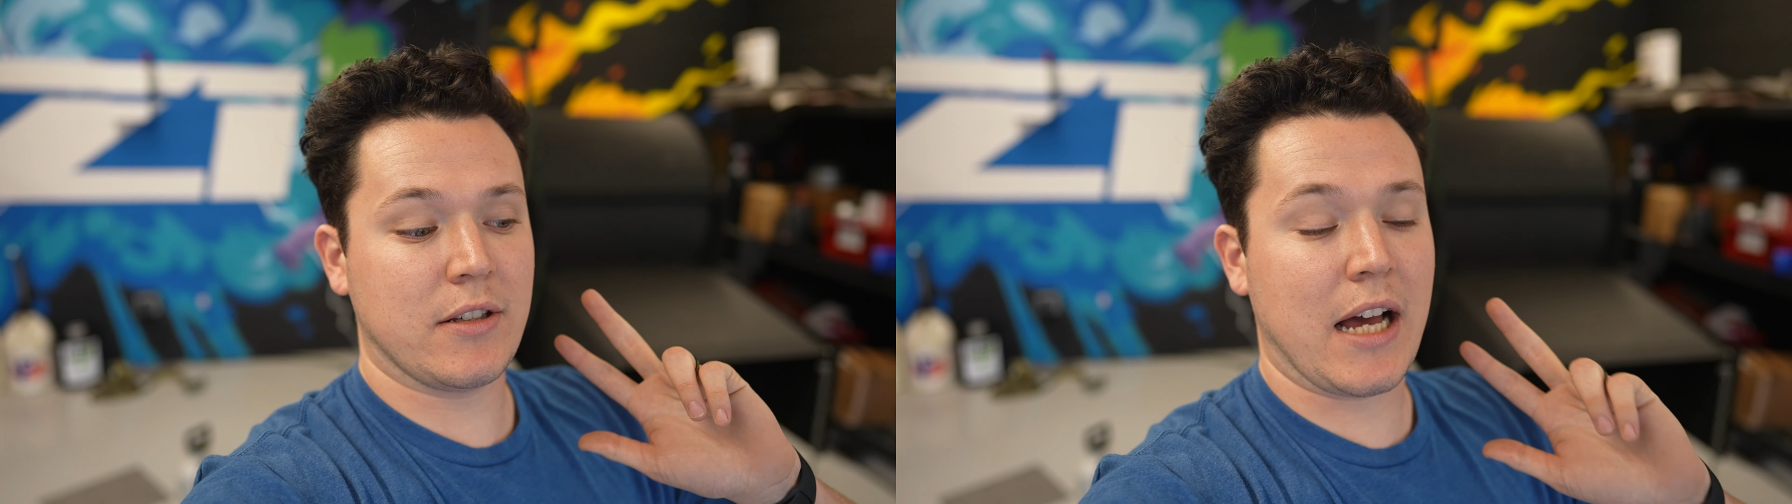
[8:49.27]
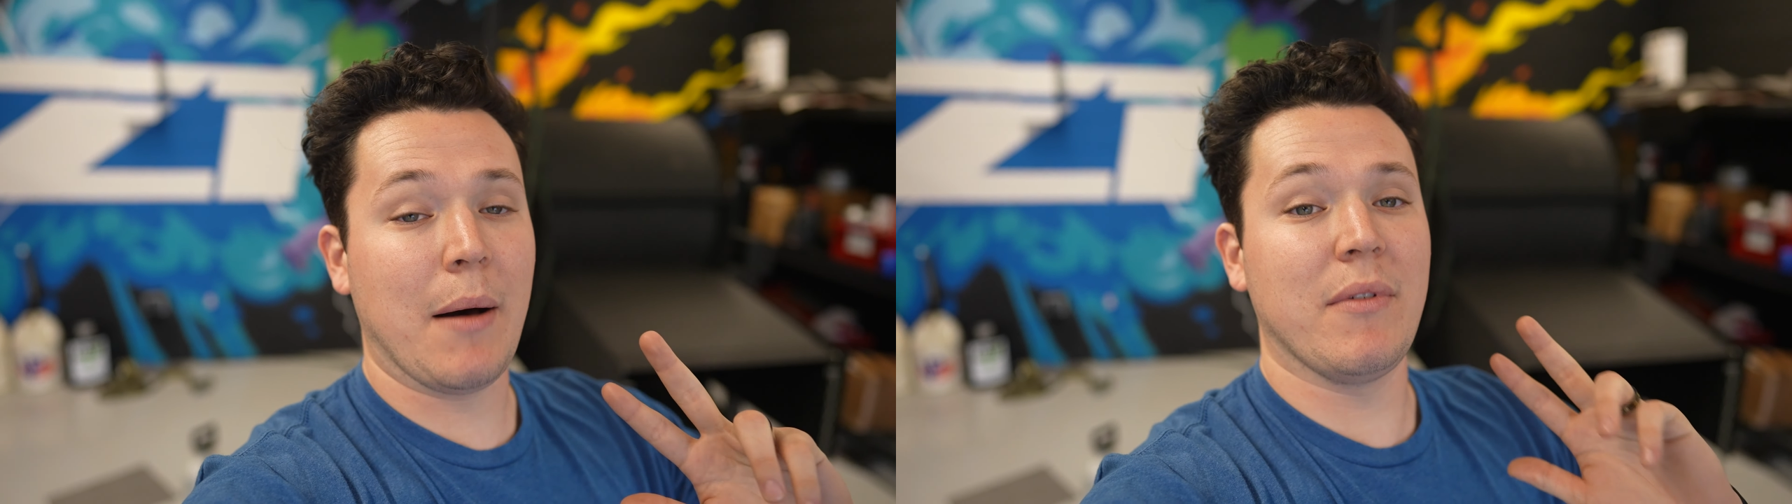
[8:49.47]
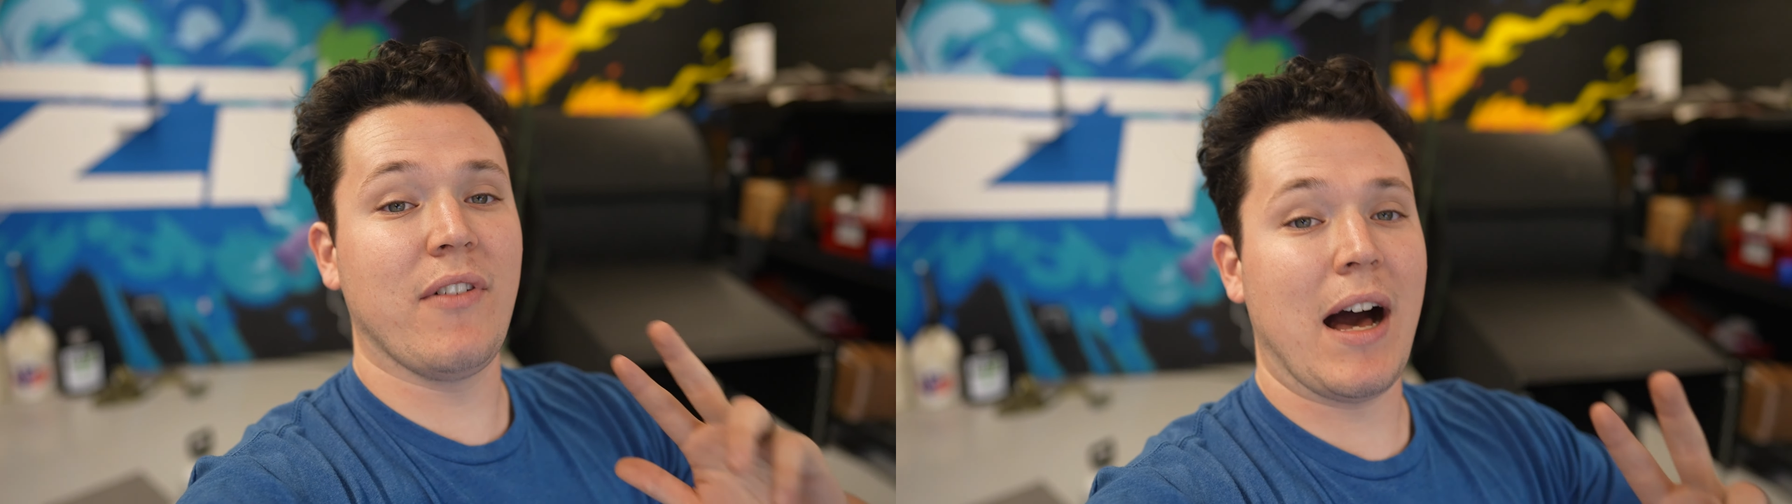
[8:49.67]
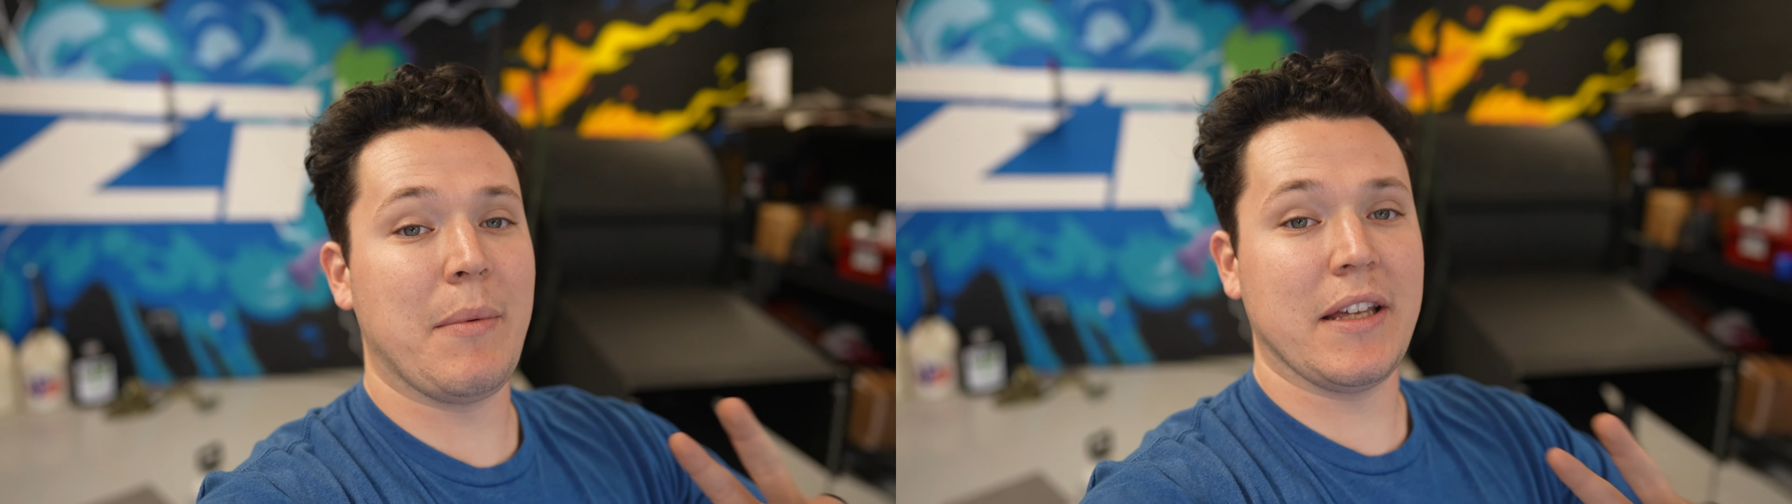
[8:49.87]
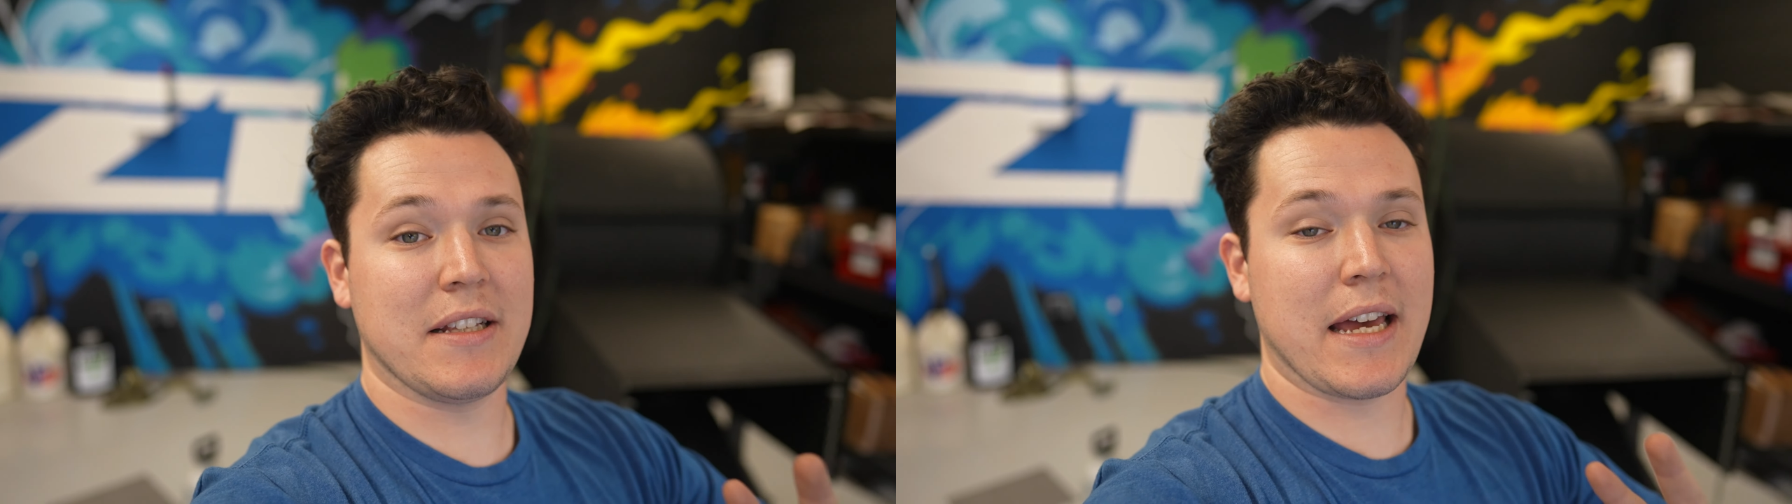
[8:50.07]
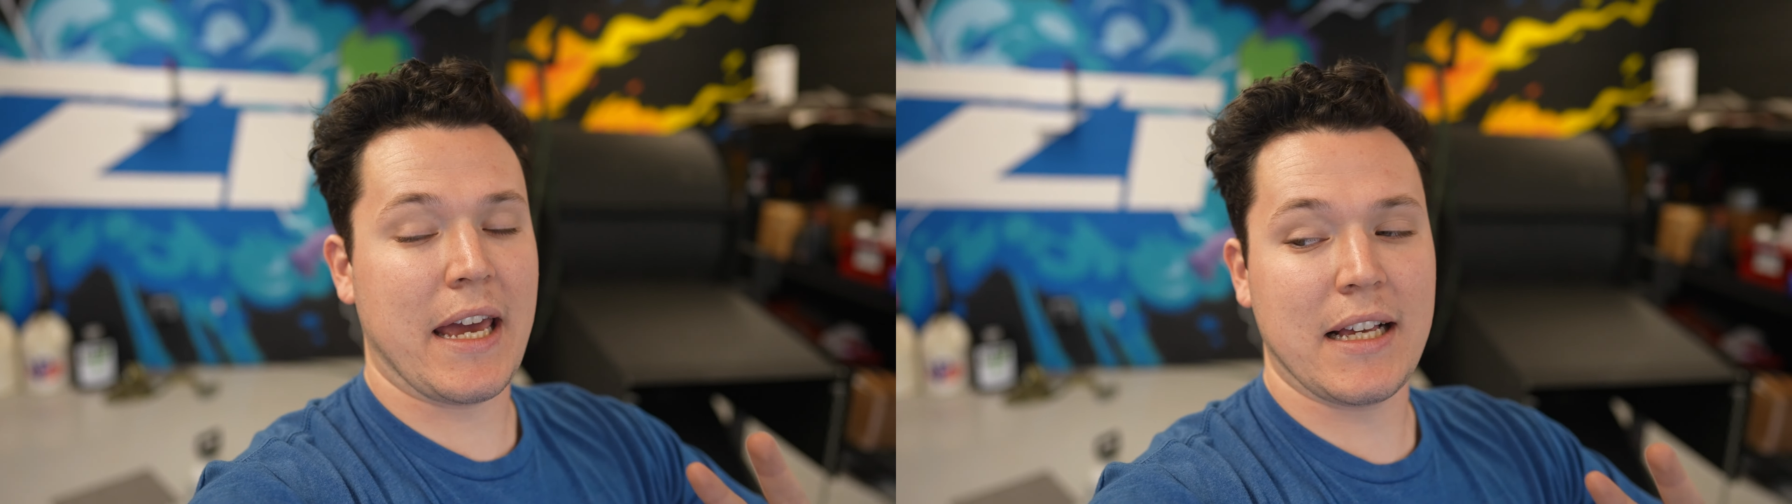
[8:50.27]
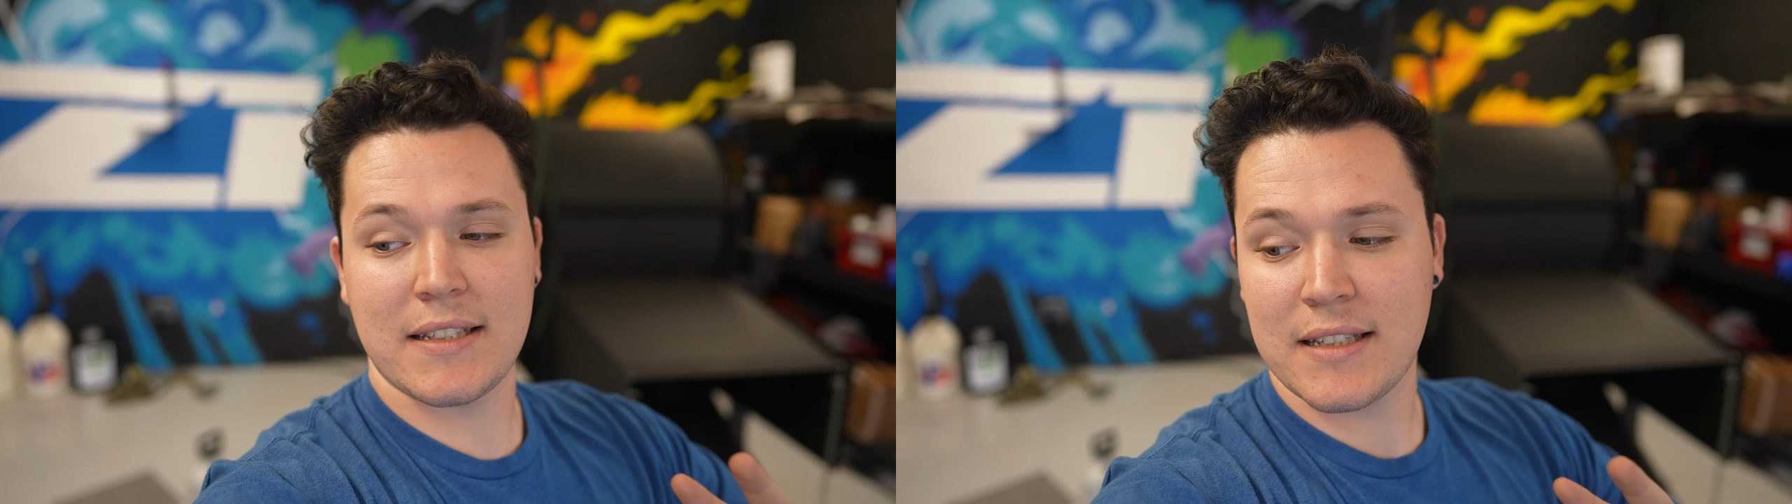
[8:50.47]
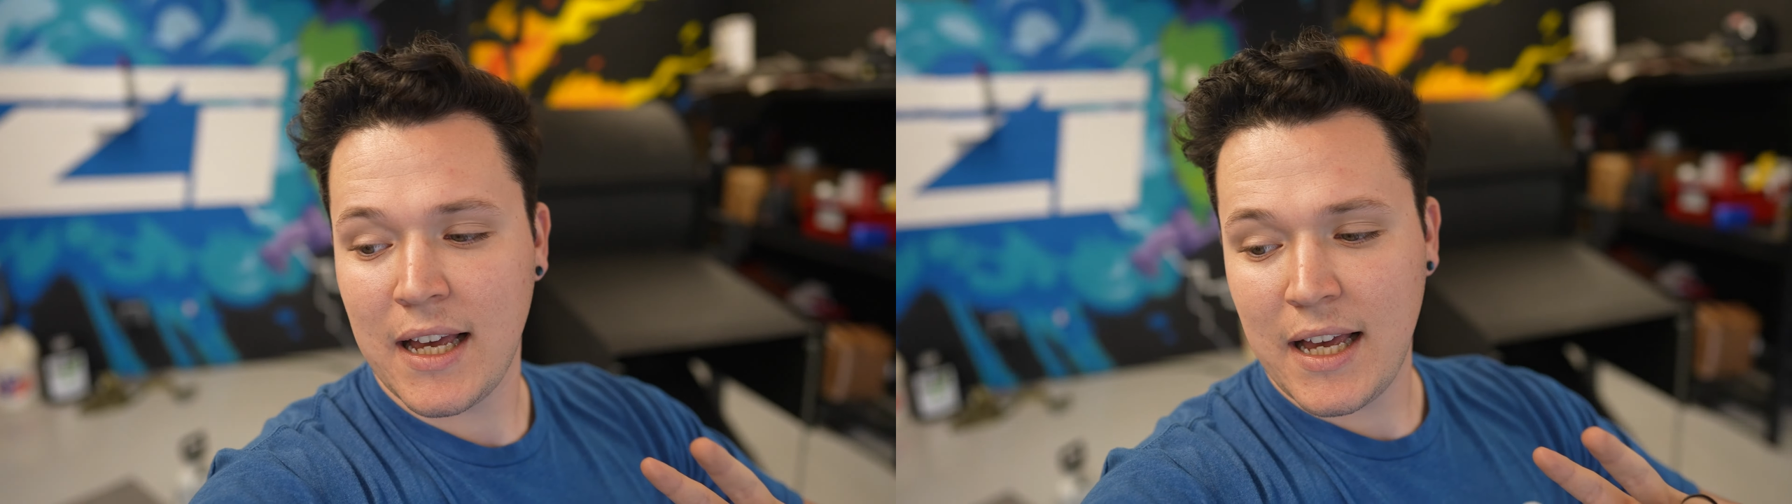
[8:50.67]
carbon fiber intakes,